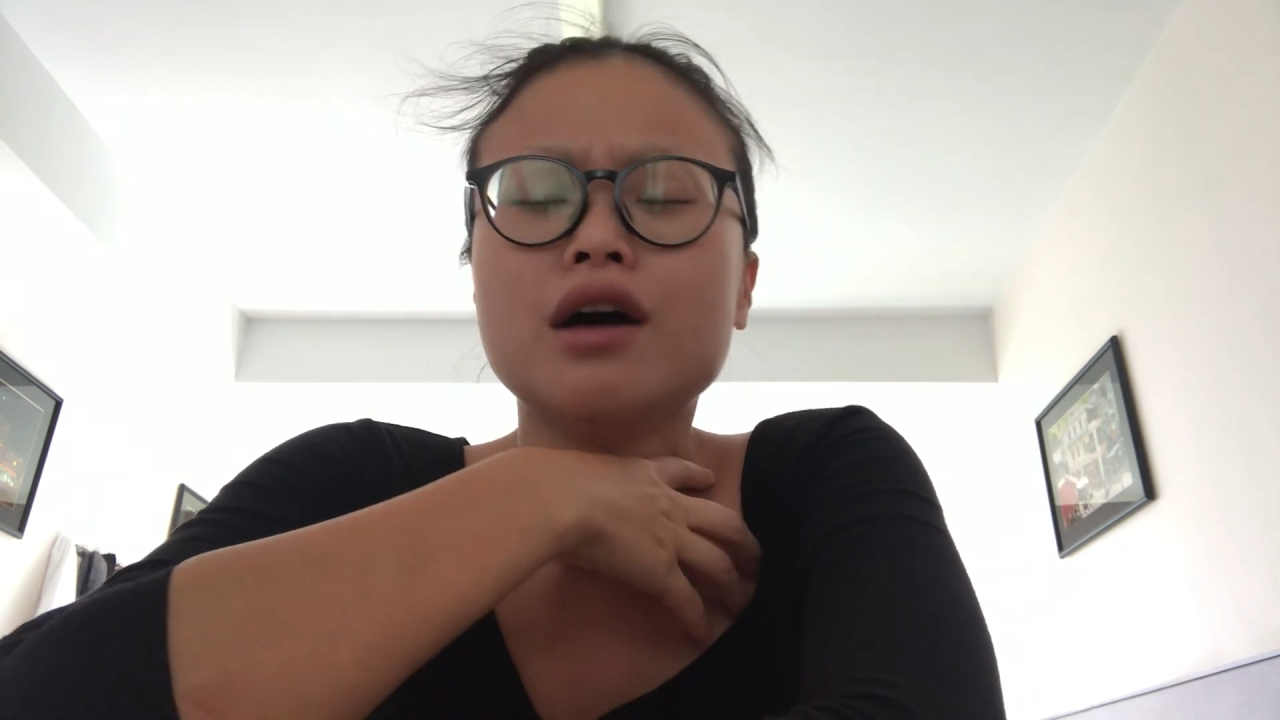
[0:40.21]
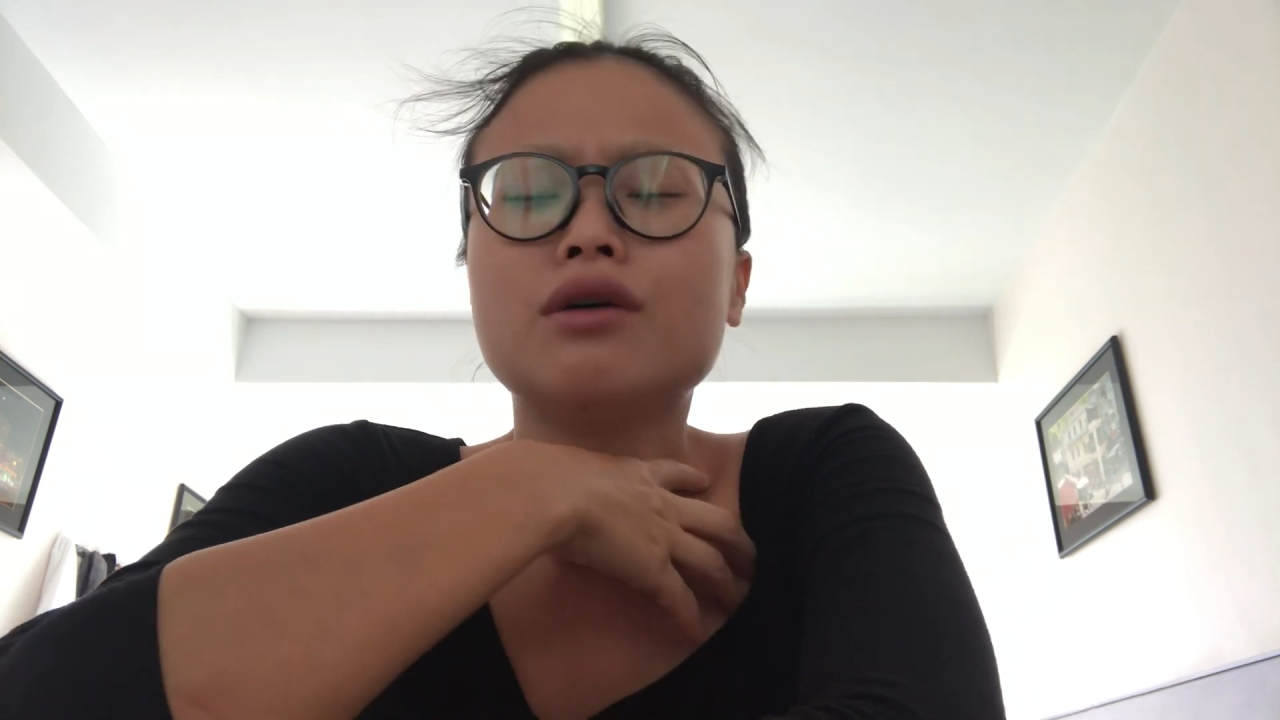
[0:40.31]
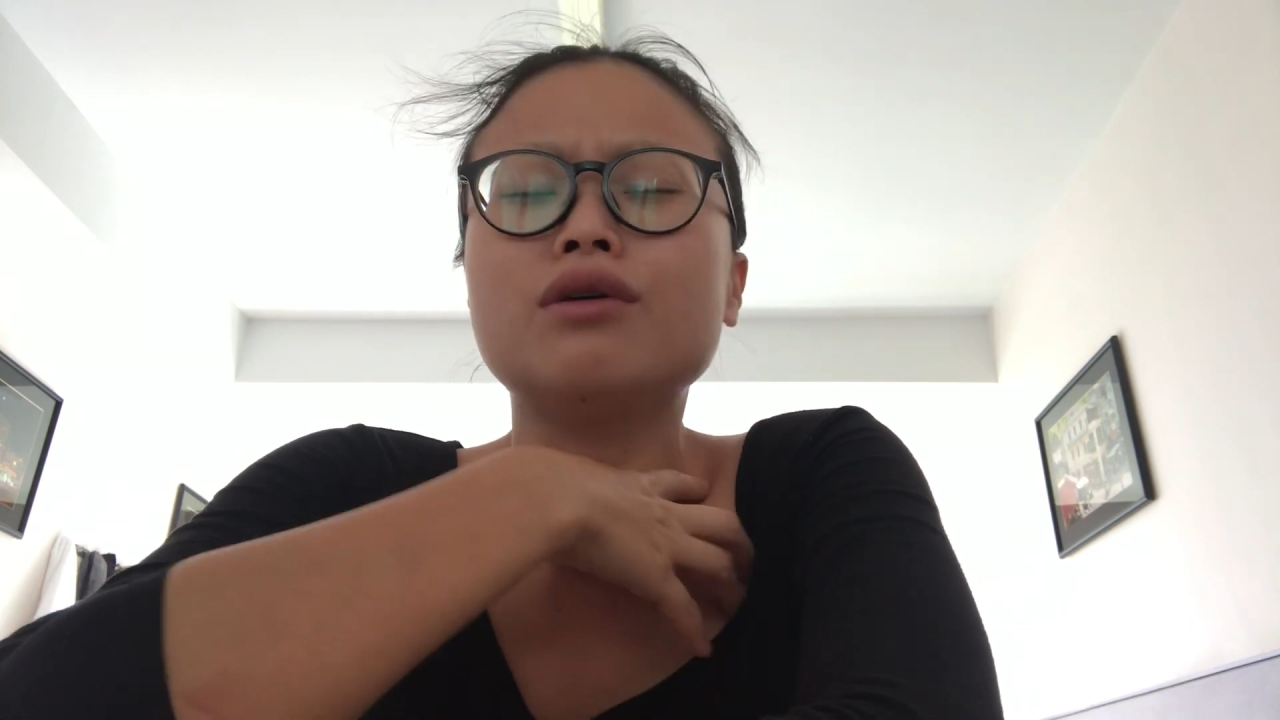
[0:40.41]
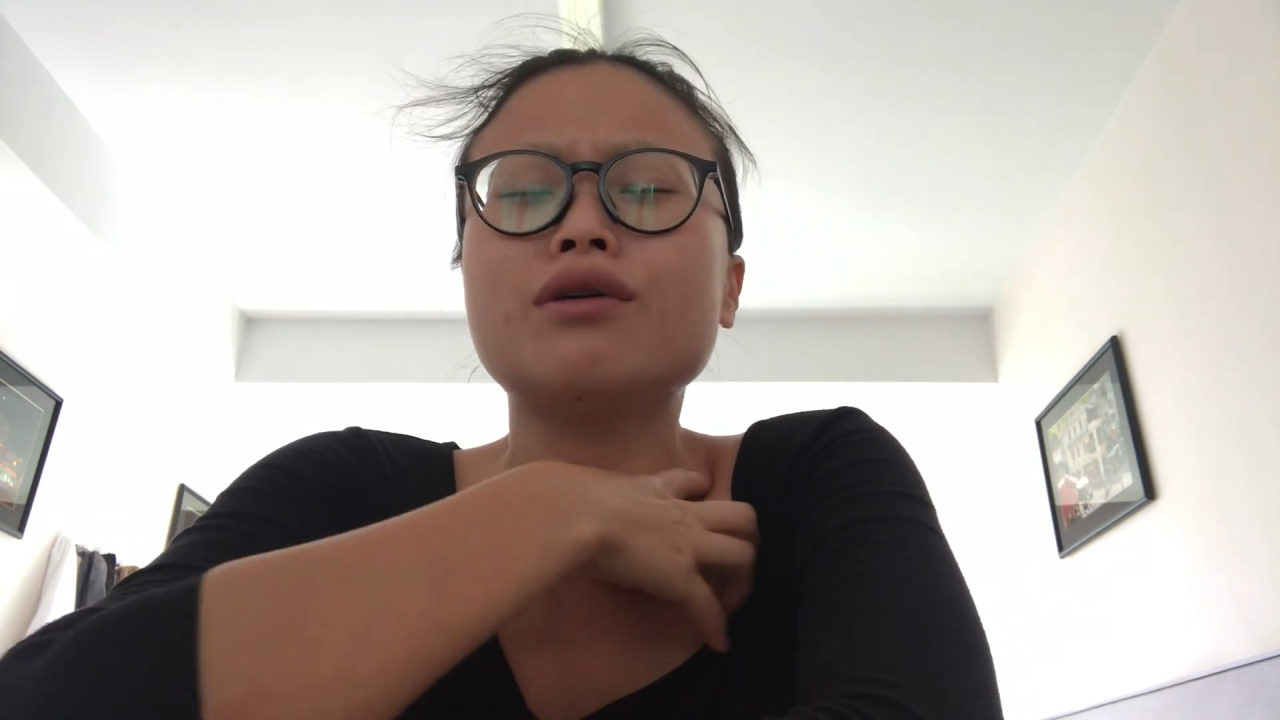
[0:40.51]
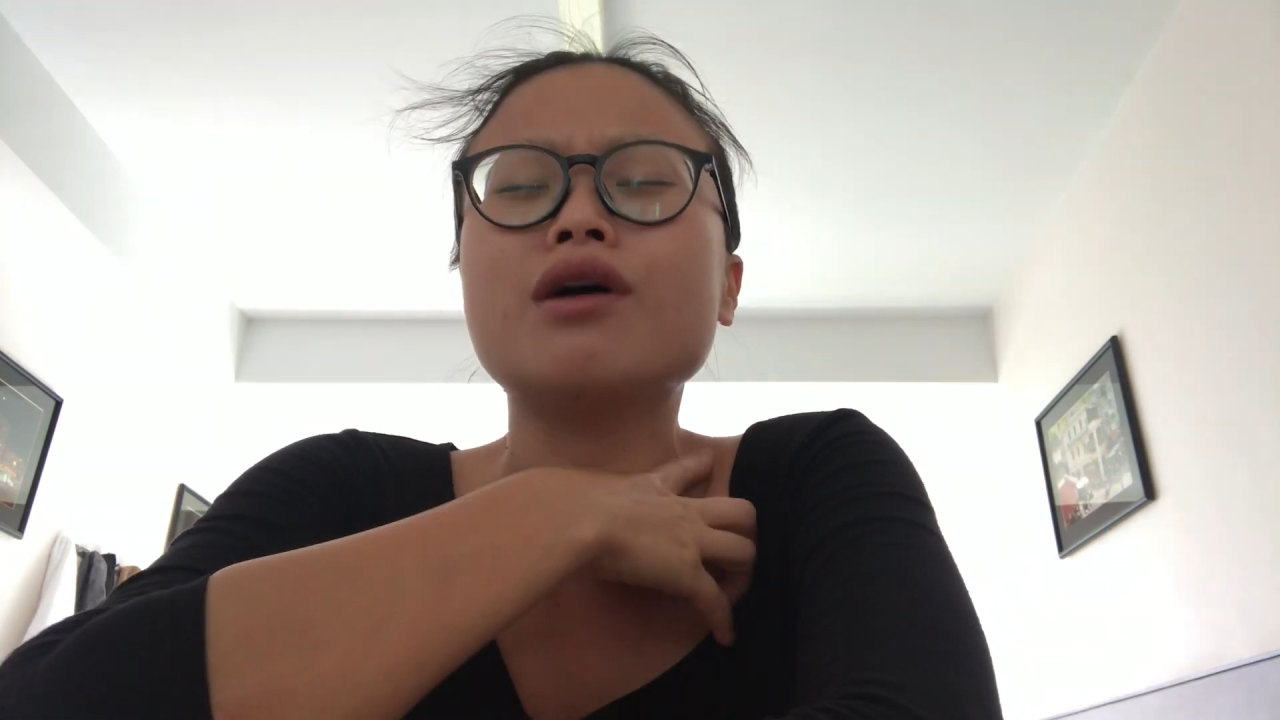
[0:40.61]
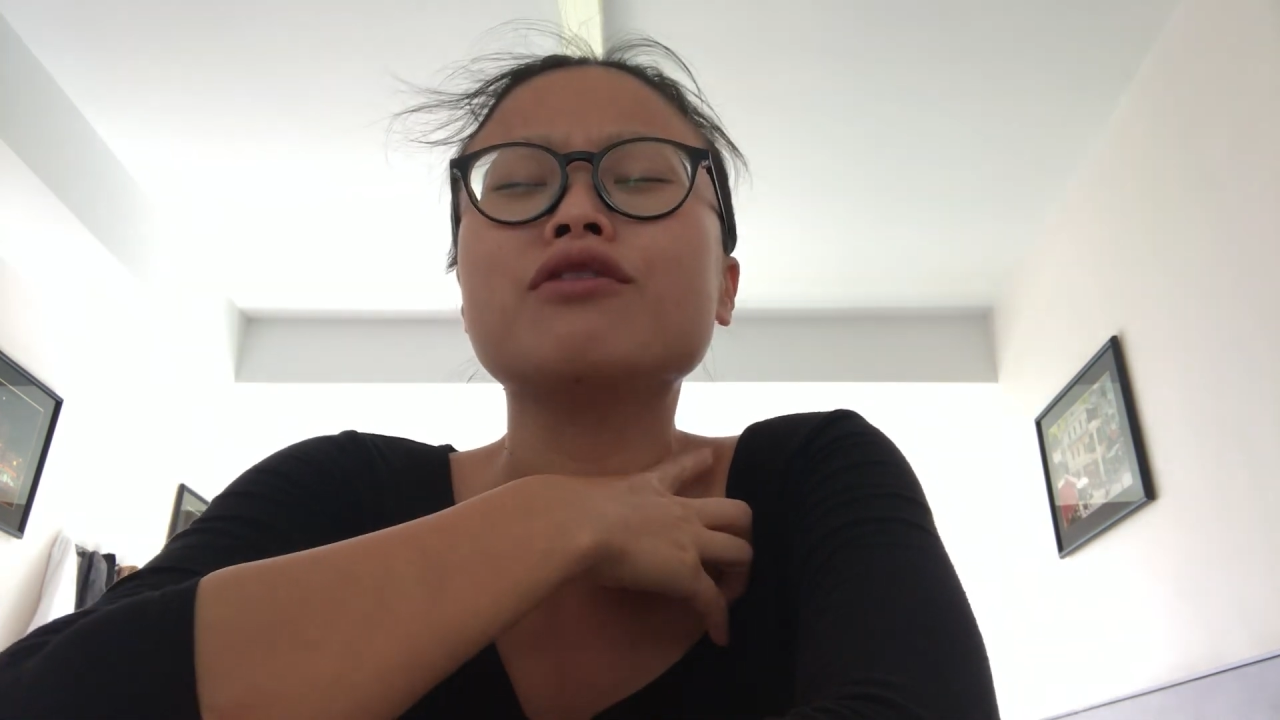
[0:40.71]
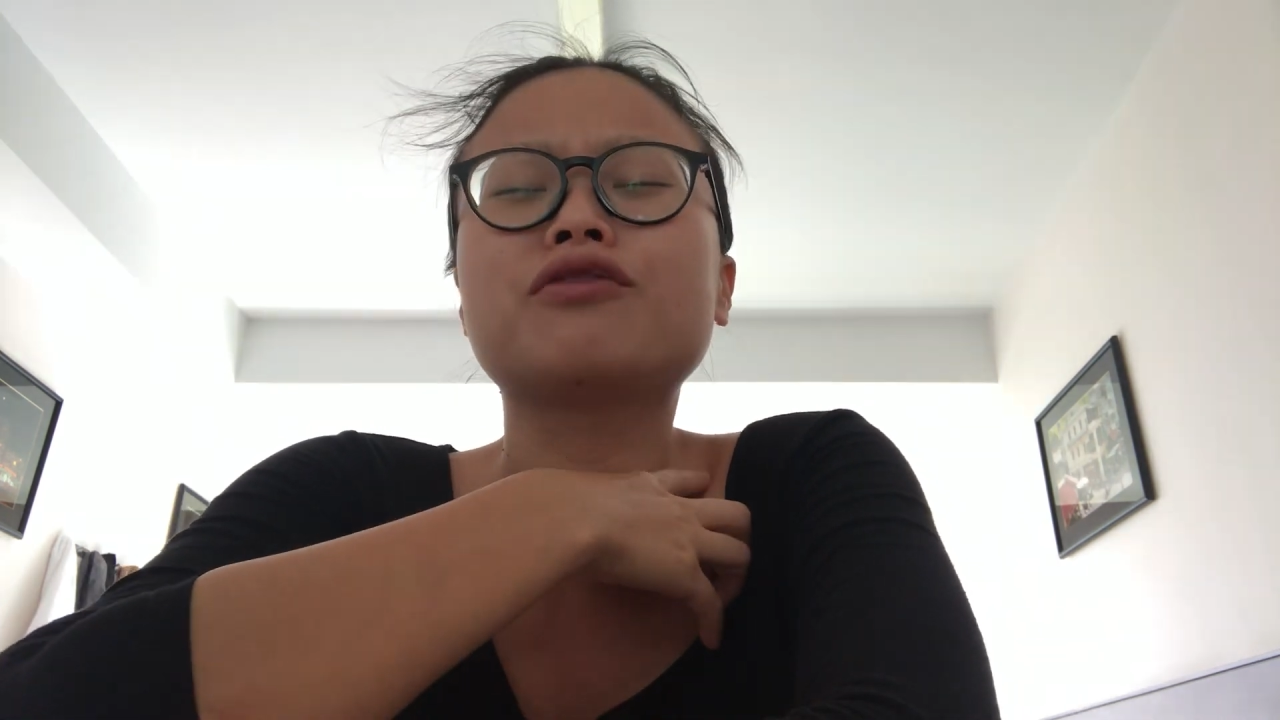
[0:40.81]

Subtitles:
Oh,